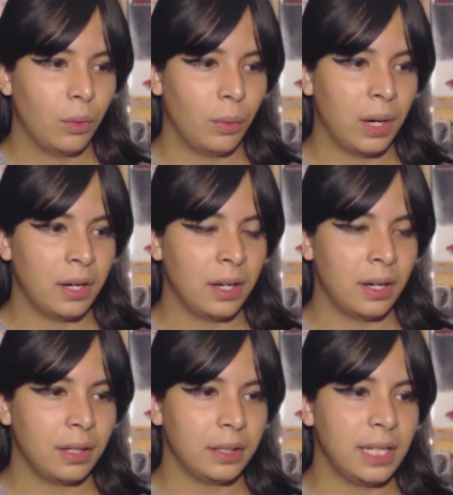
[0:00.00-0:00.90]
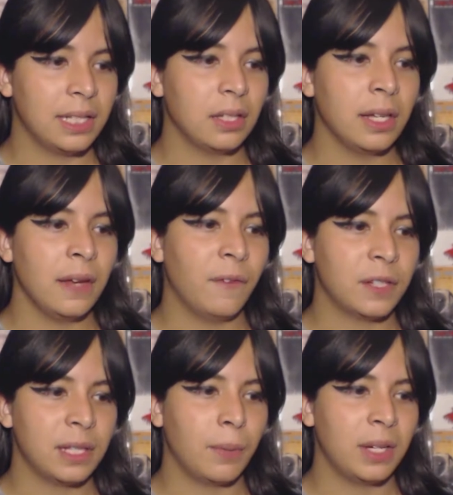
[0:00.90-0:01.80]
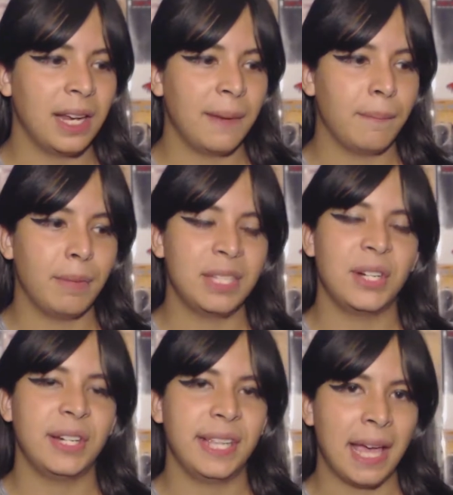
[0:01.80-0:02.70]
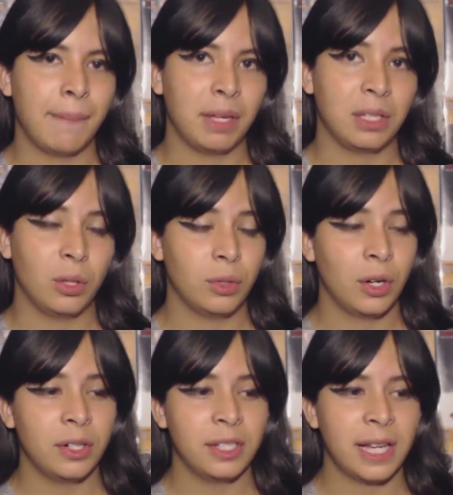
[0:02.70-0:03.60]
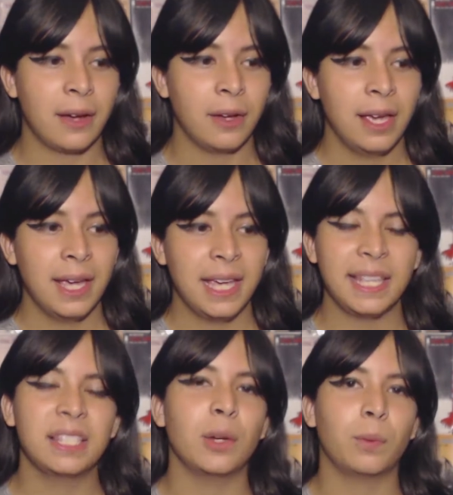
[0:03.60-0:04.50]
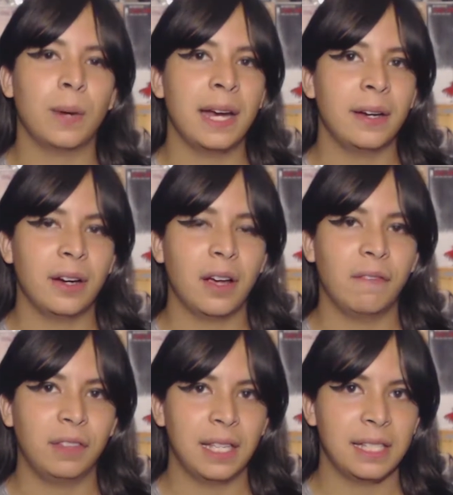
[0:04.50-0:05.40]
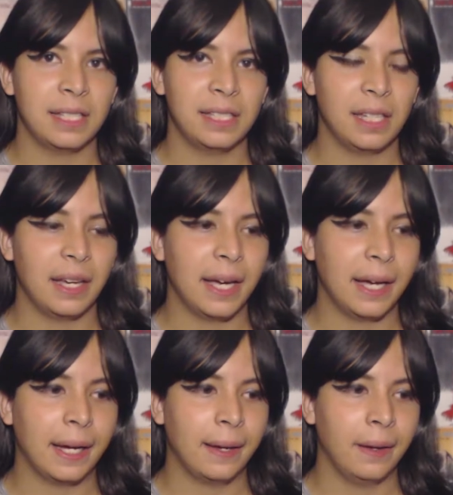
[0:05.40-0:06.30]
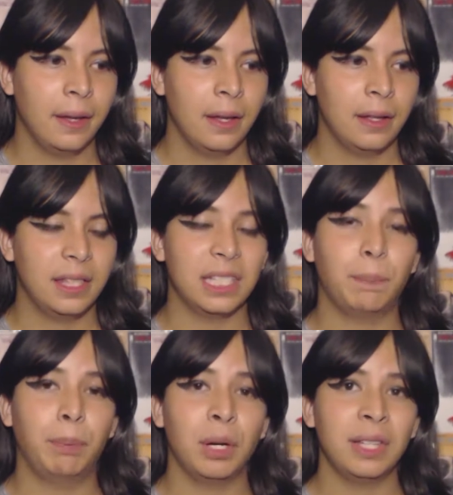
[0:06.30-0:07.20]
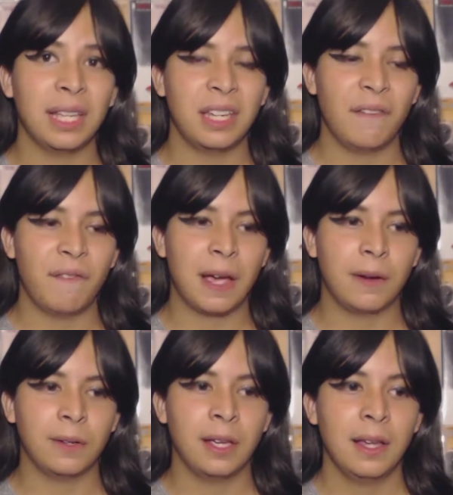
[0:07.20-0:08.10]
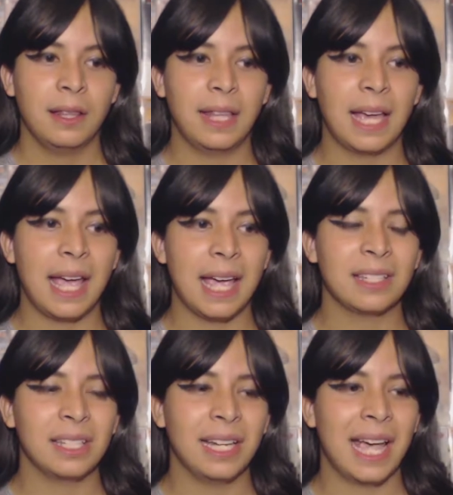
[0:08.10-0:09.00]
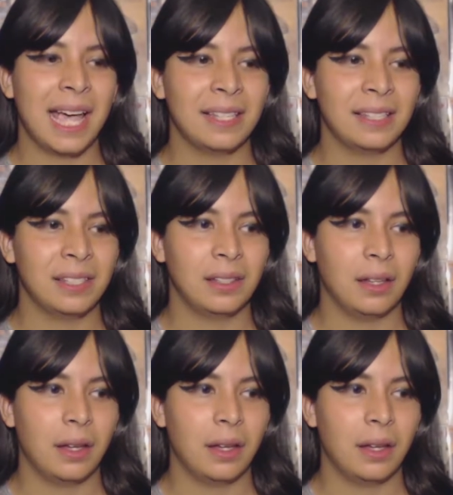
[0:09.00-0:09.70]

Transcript: where she's looking for someone named Mr. Gambit, who turns out he's the writer of this book that she found that actually has